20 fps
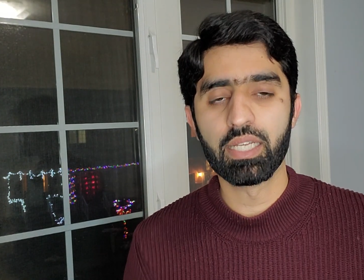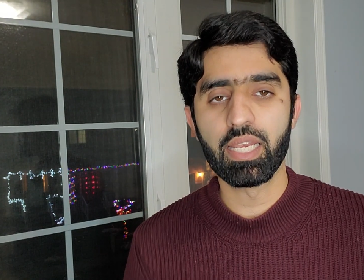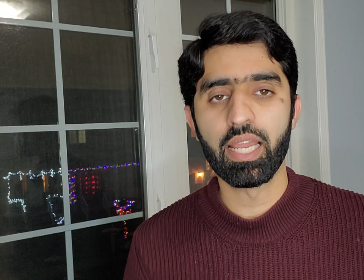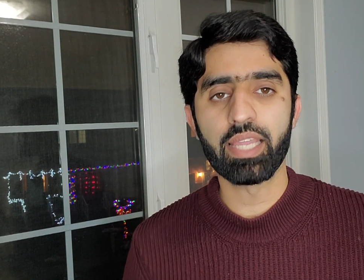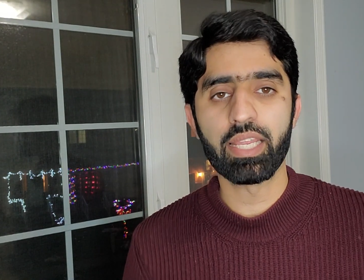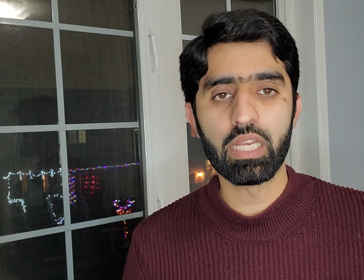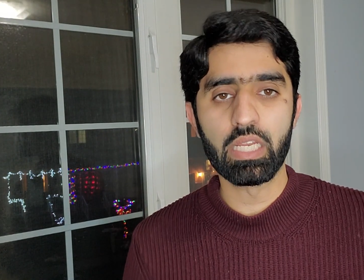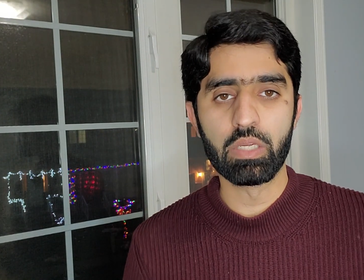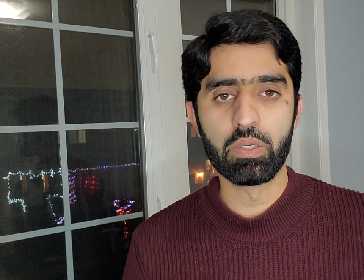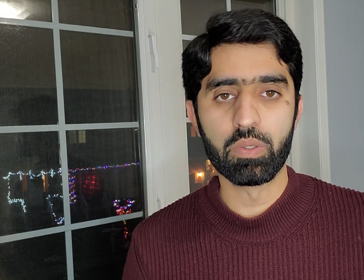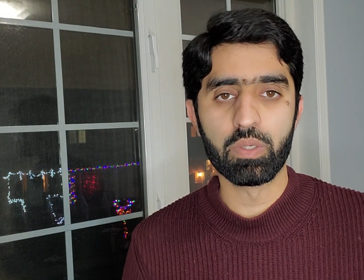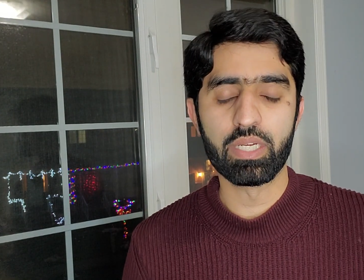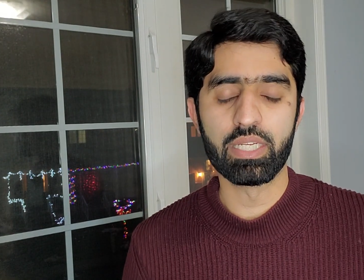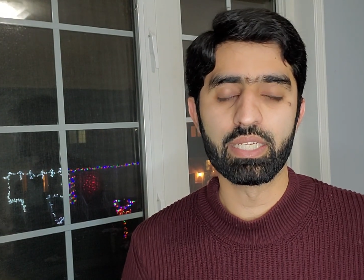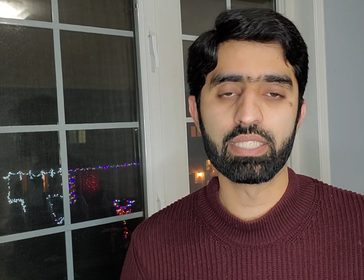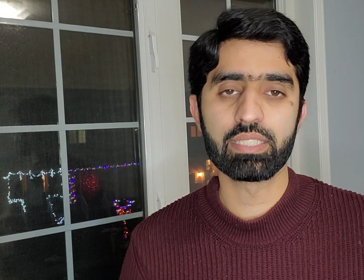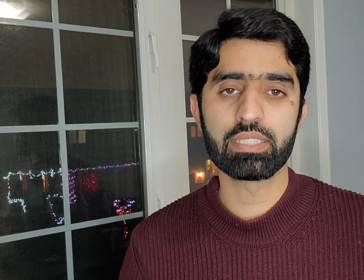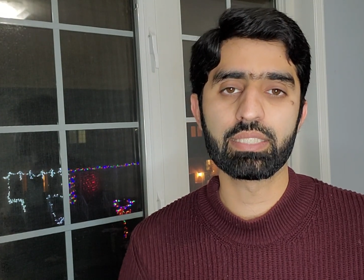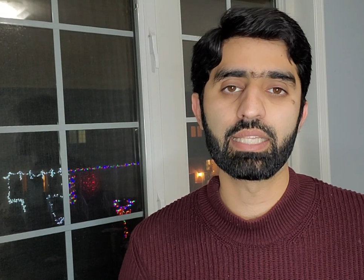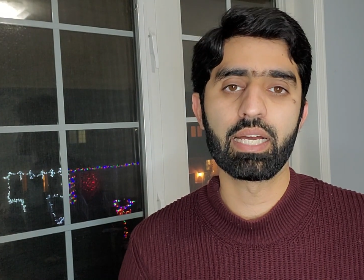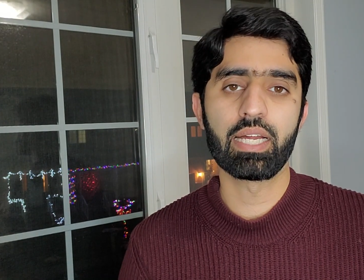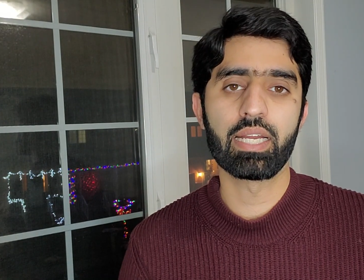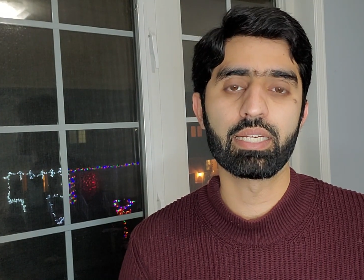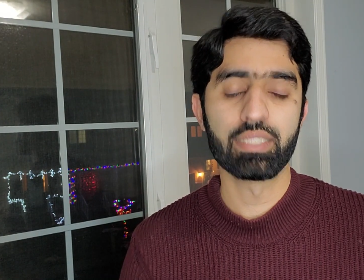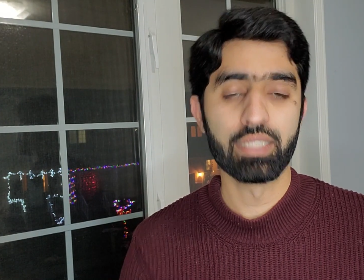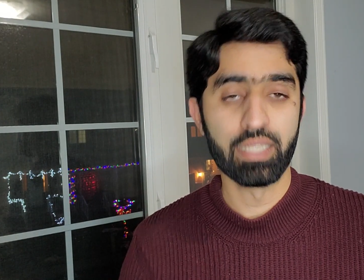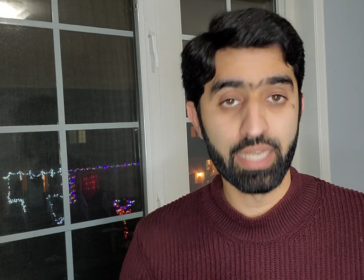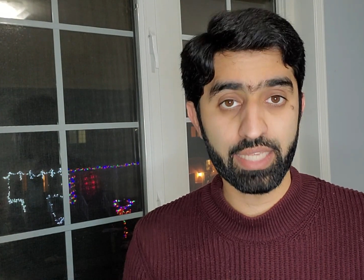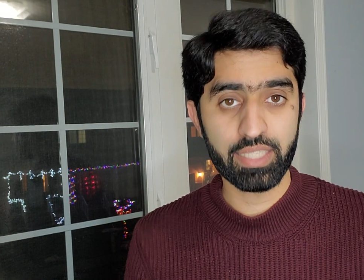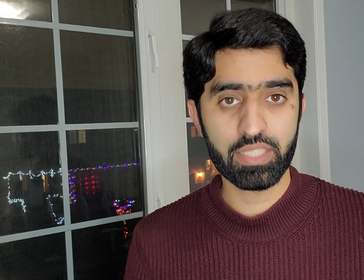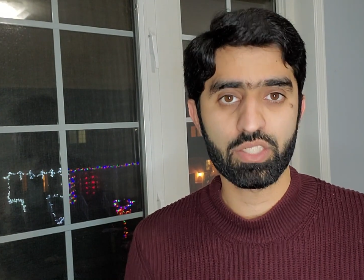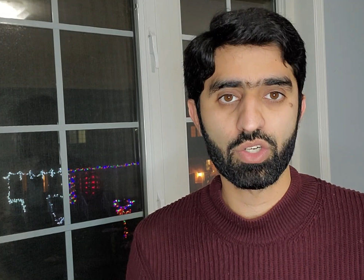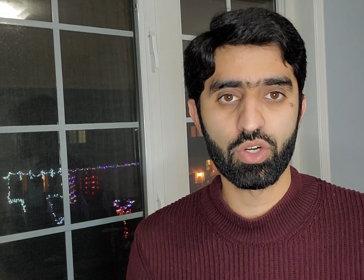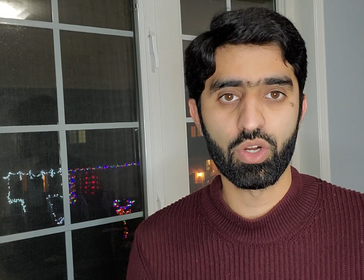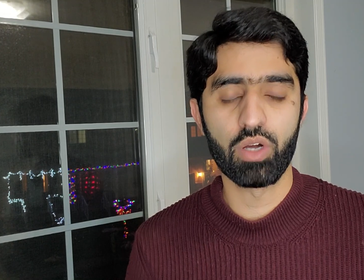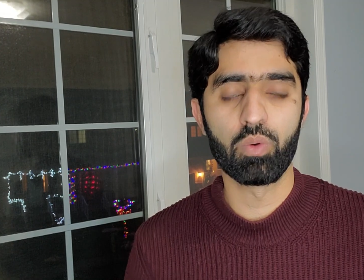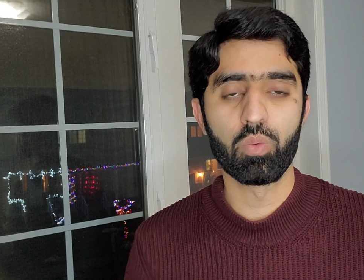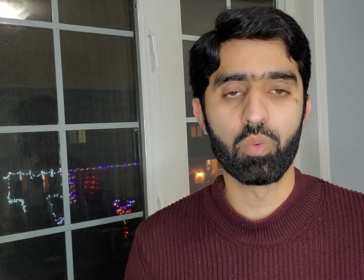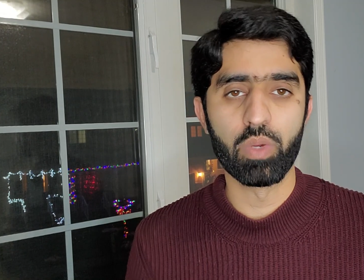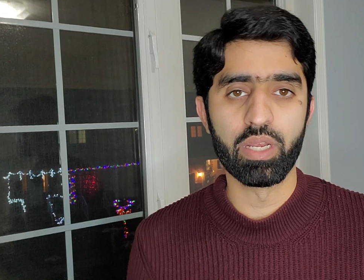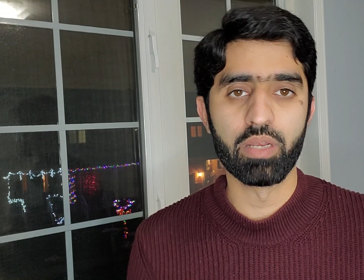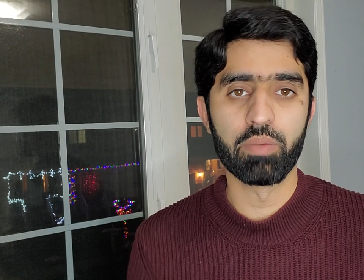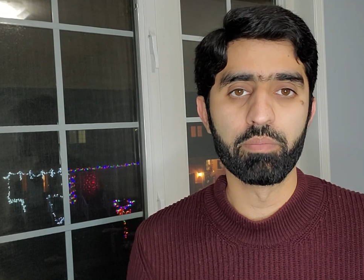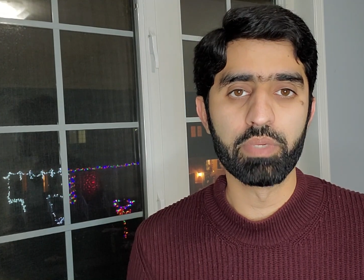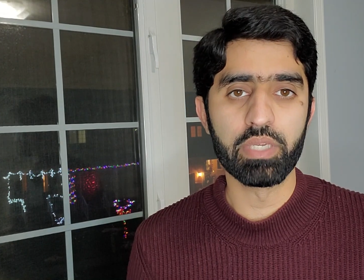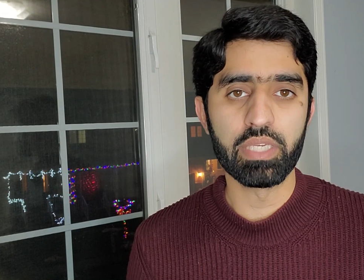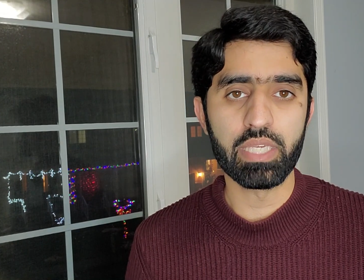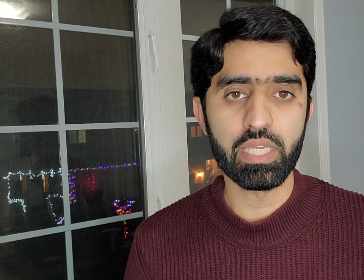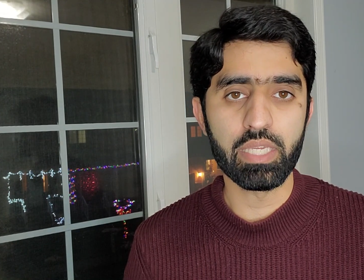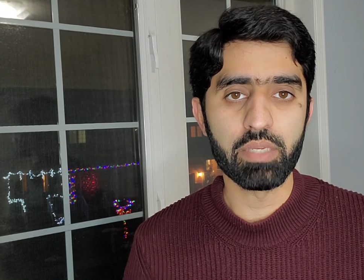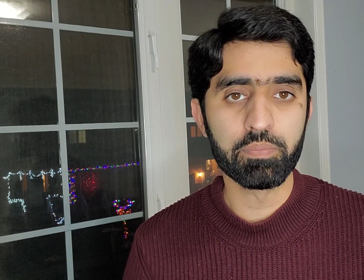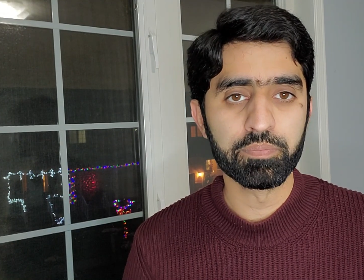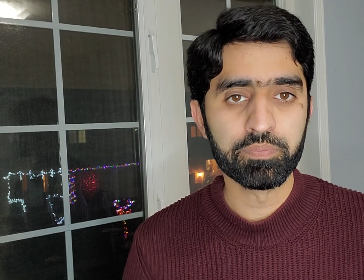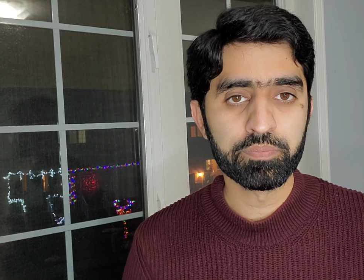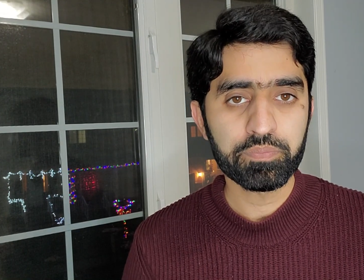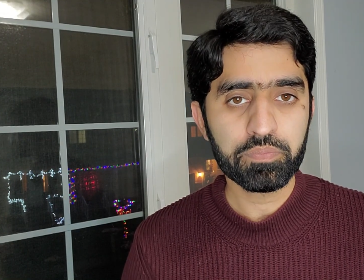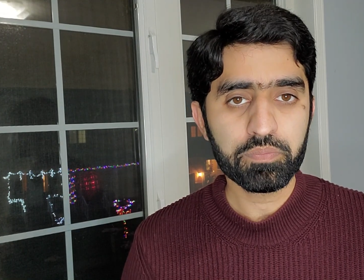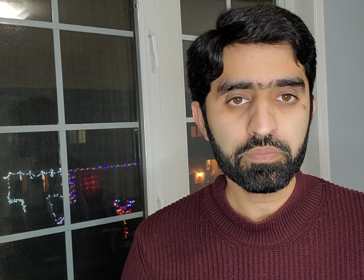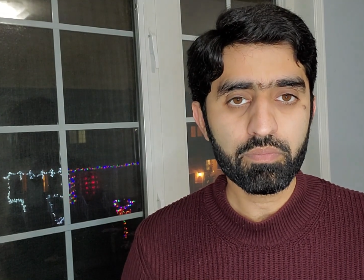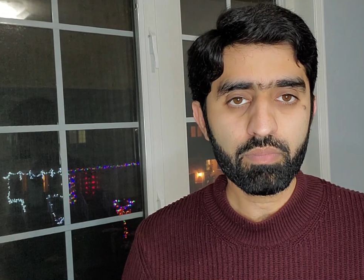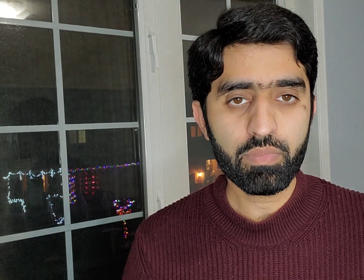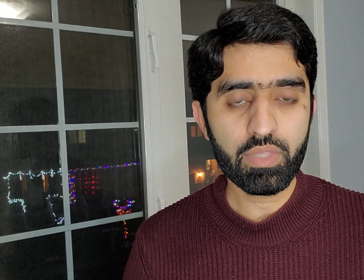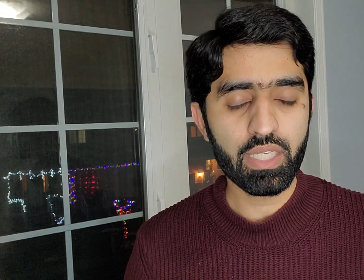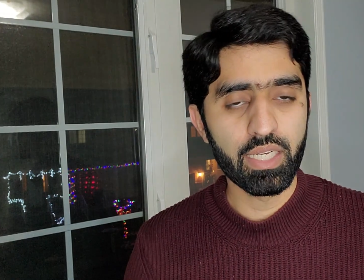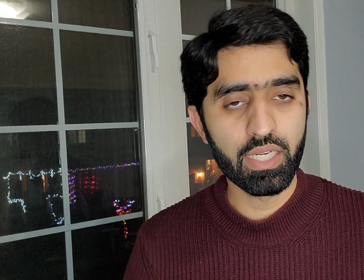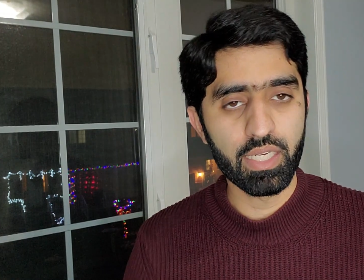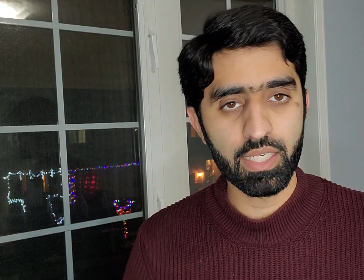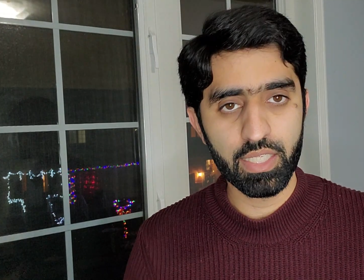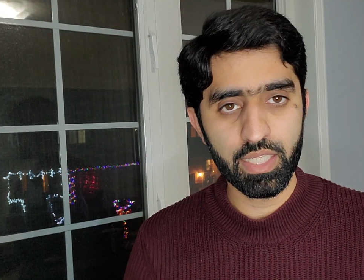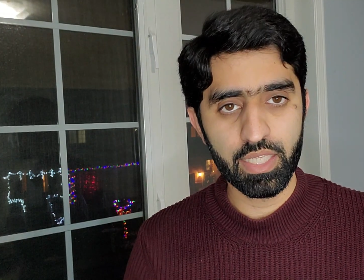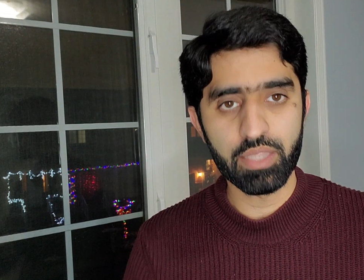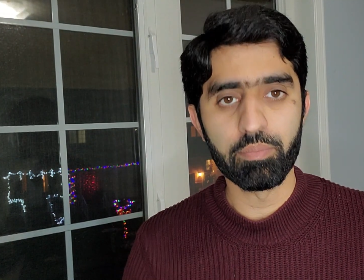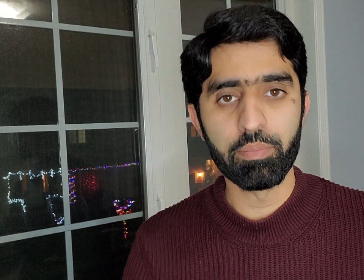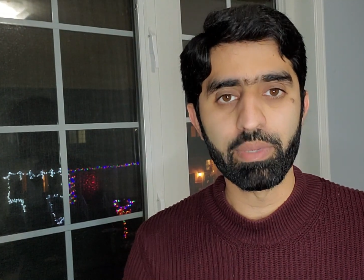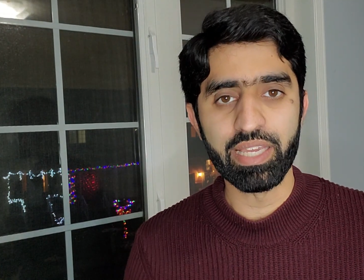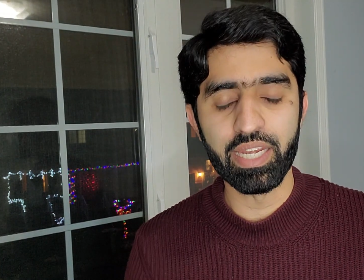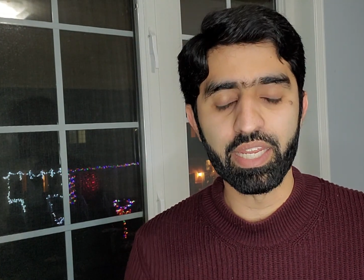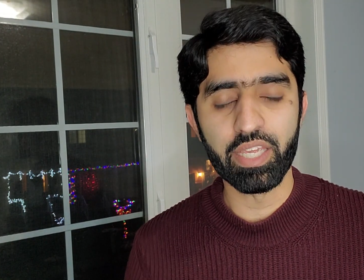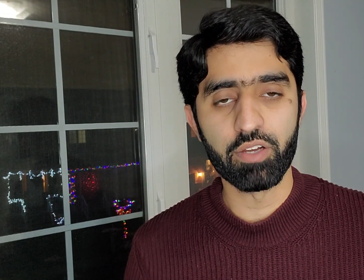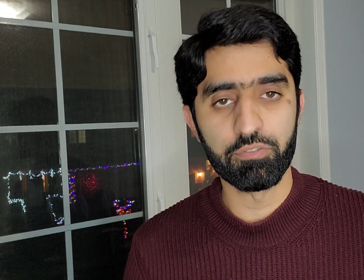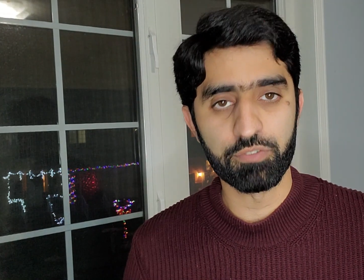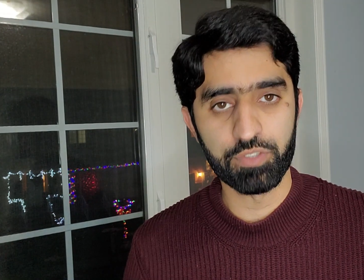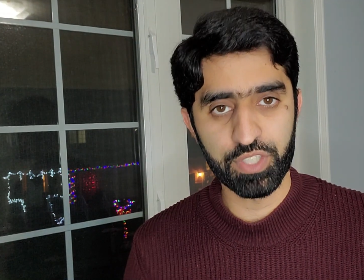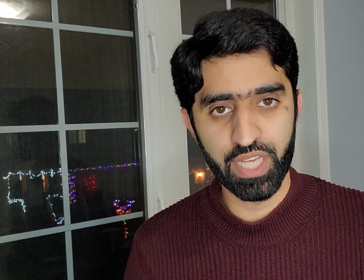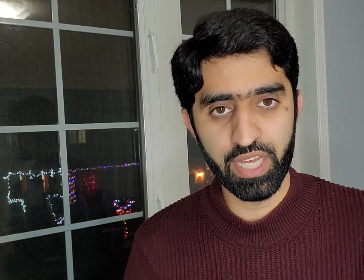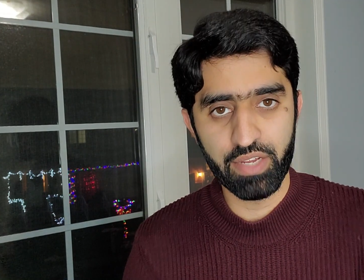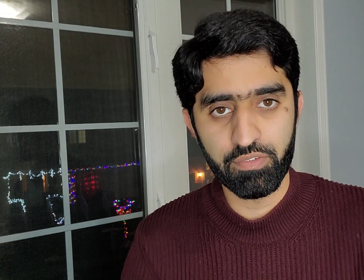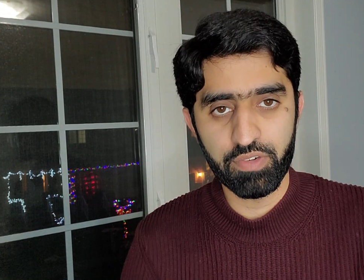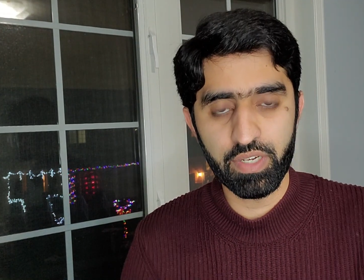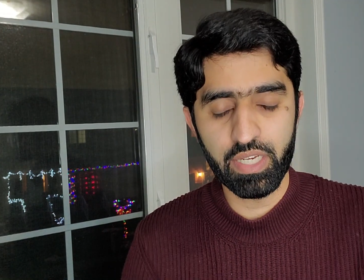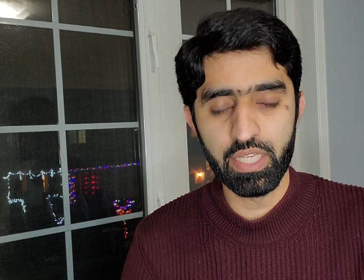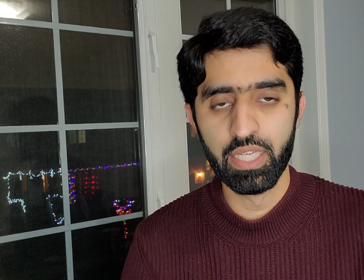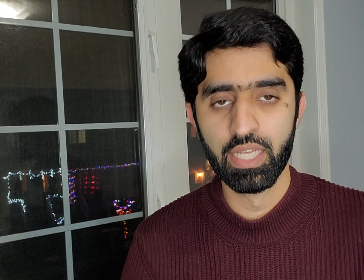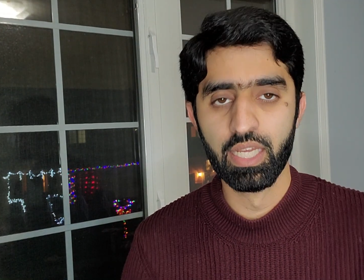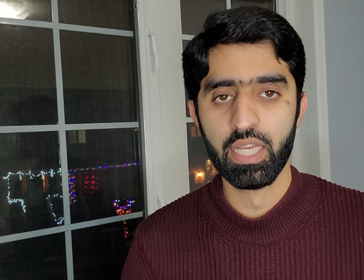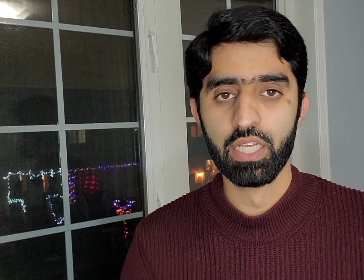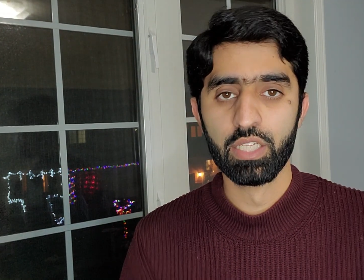likelihood is that the next draw will be uh, in the beginning of January.